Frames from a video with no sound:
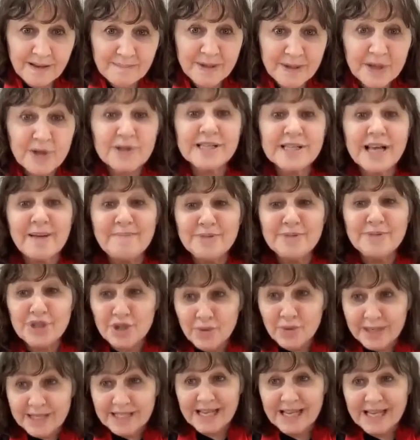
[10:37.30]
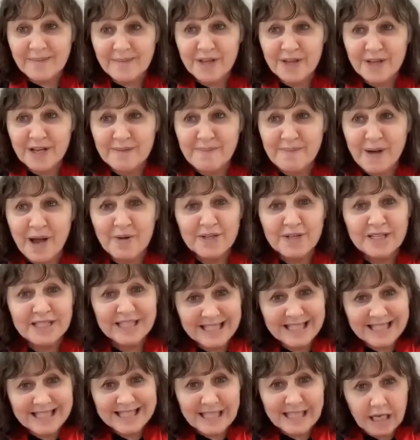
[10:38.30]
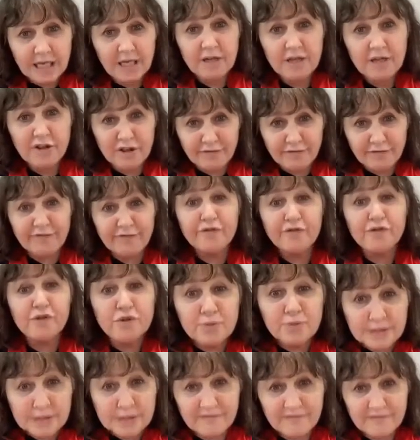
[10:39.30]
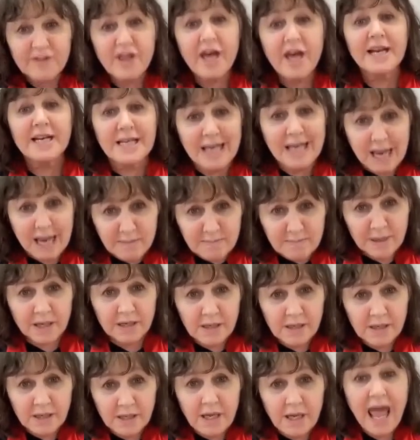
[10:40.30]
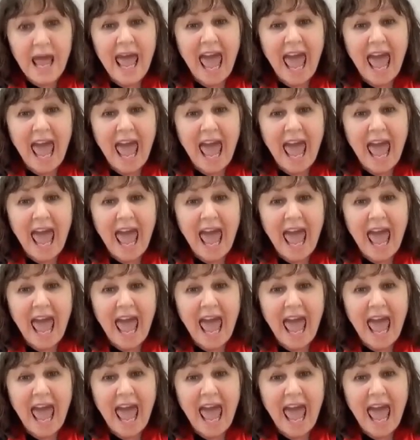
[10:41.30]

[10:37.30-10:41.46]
because I'm doing something about it and seeing the fruits of that labor